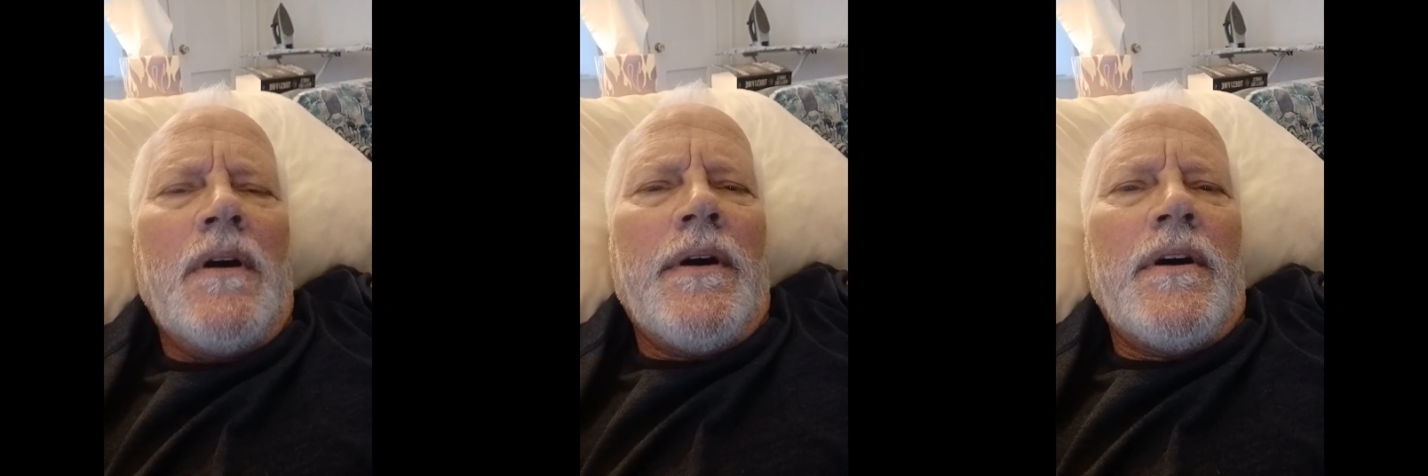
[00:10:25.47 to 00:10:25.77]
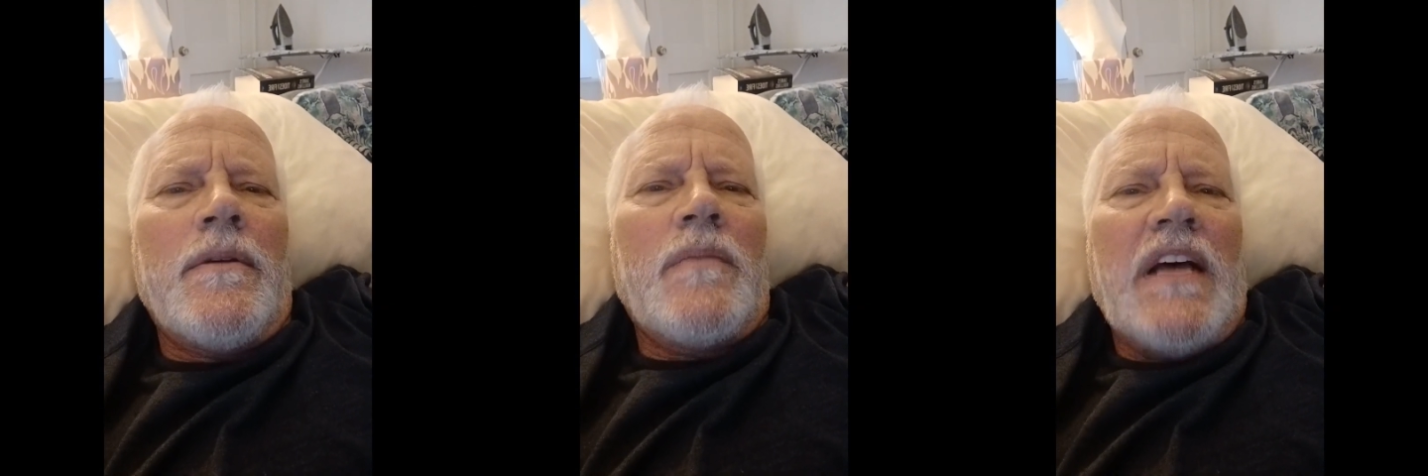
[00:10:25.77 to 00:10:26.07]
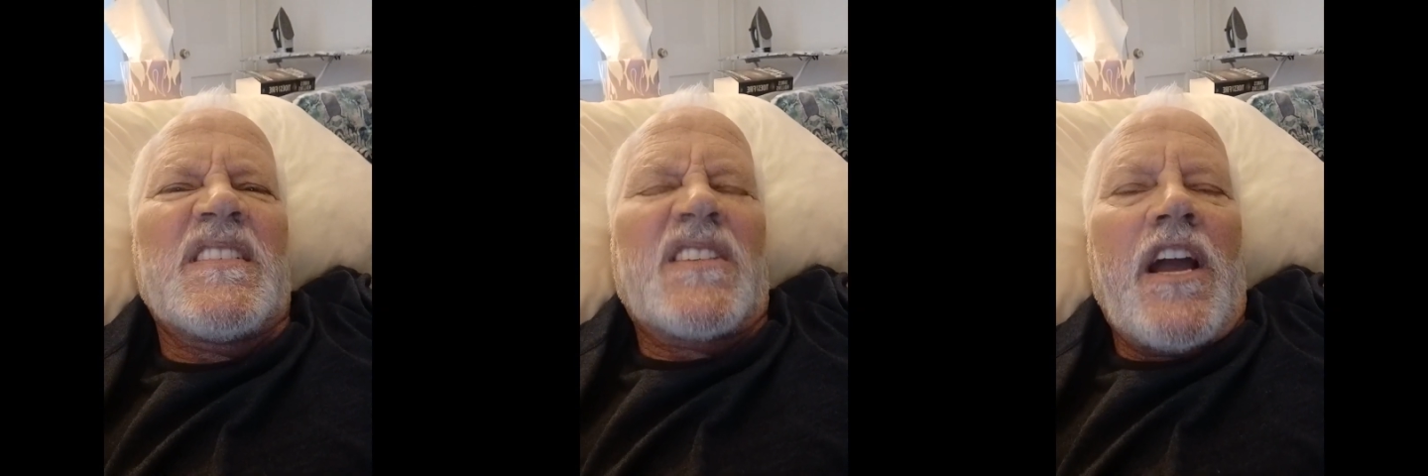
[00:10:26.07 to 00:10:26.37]
um,
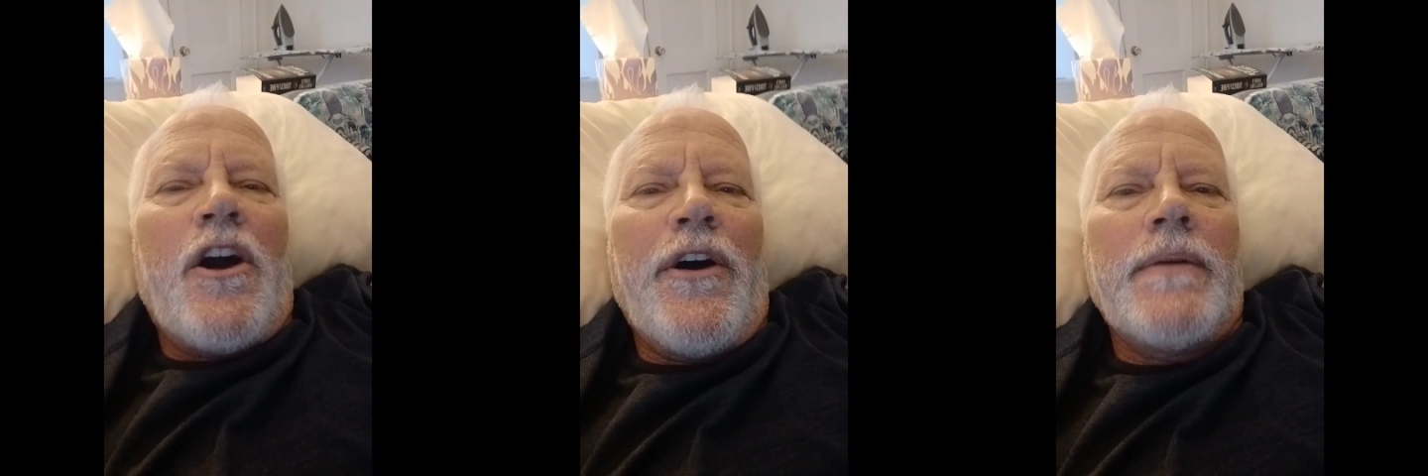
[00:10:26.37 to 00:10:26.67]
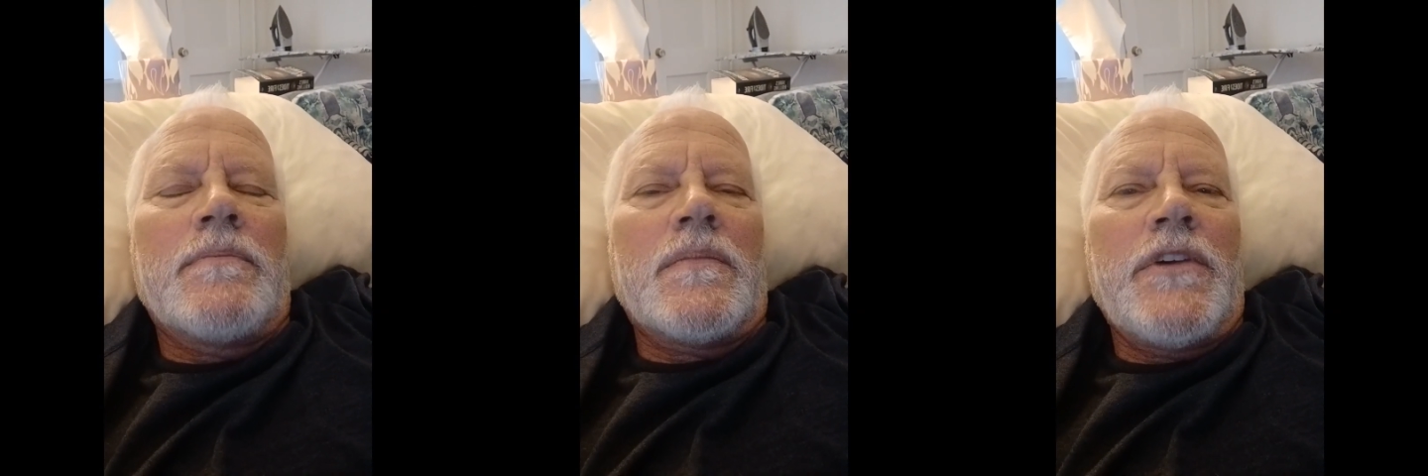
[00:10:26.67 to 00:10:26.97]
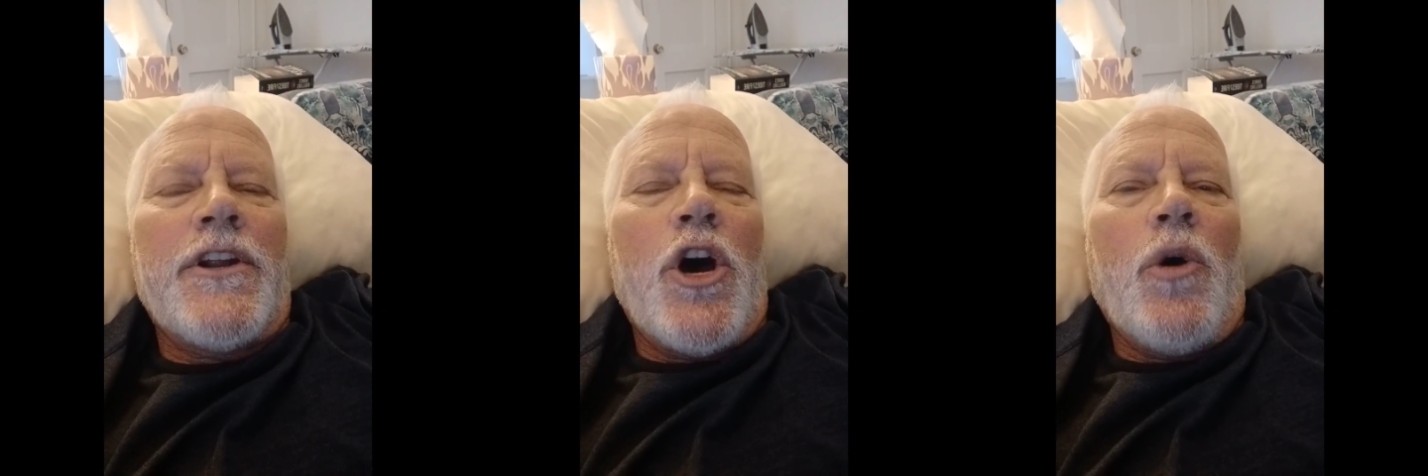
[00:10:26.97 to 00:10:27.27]
less scary,
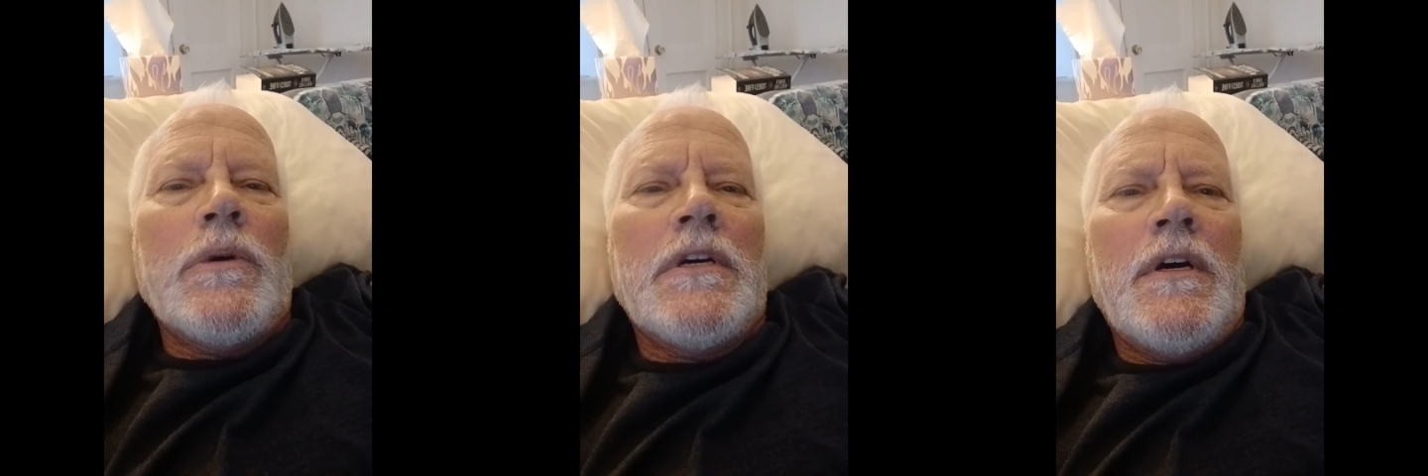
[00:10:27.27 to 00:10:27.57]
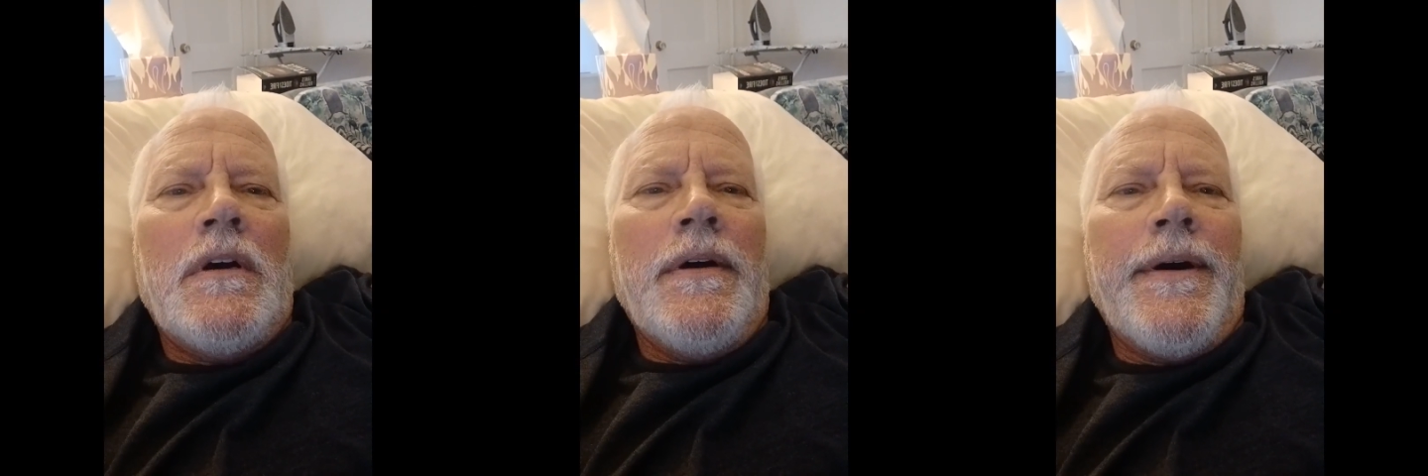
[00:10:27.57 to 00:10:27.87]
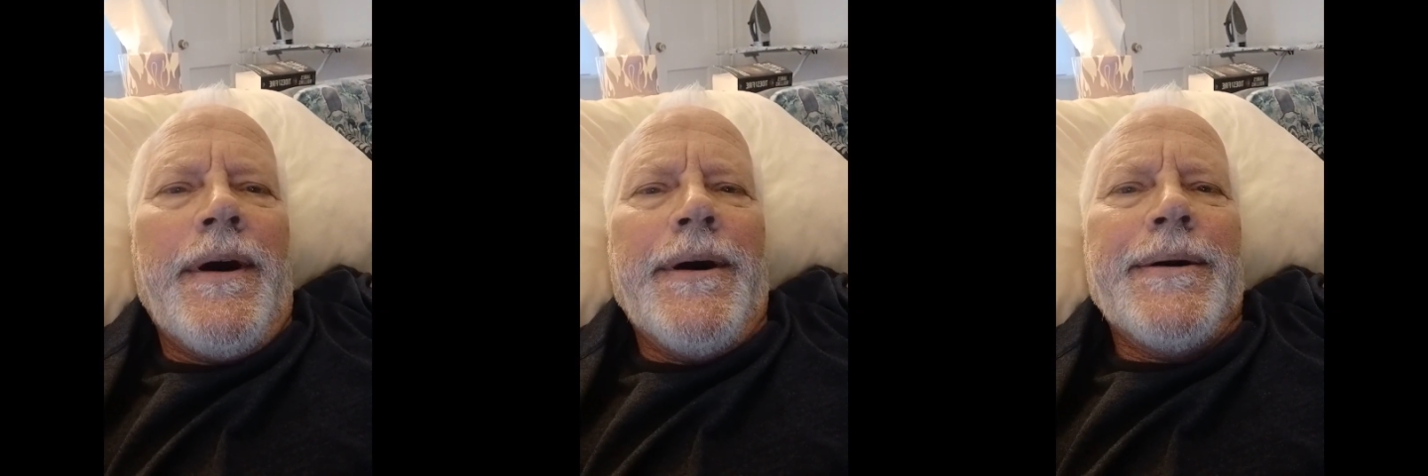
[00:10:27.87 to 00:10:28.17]
you know.
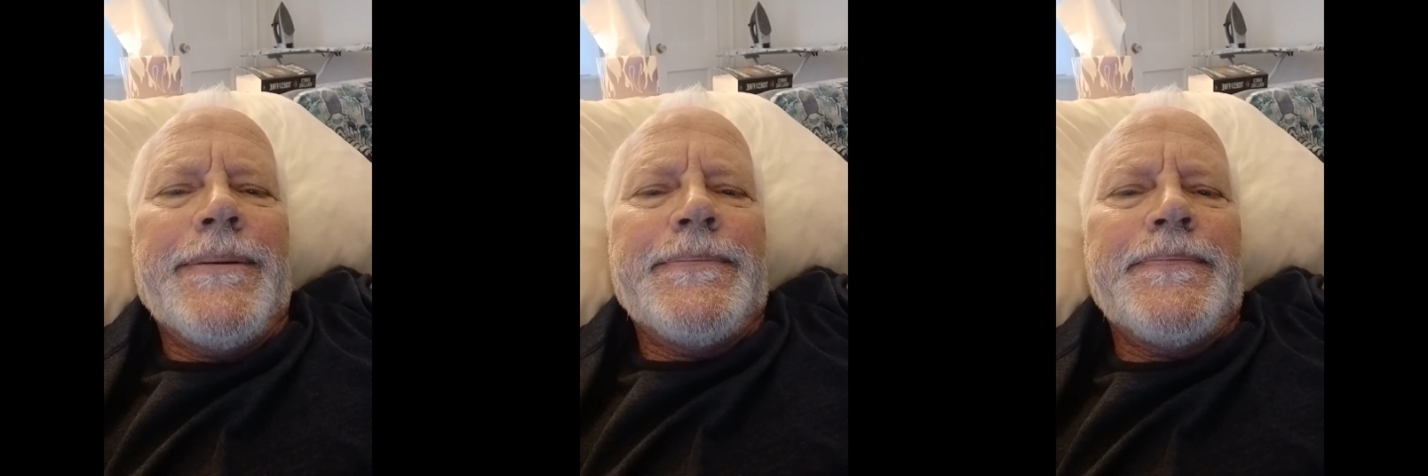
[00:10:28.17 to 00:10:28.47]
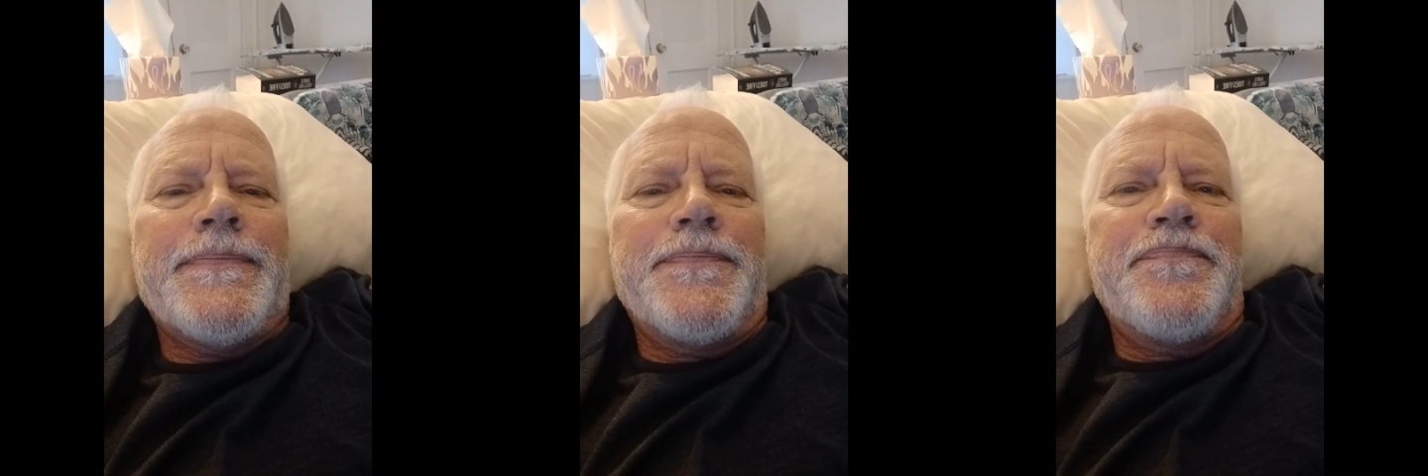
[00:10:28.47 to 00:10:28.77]
Um,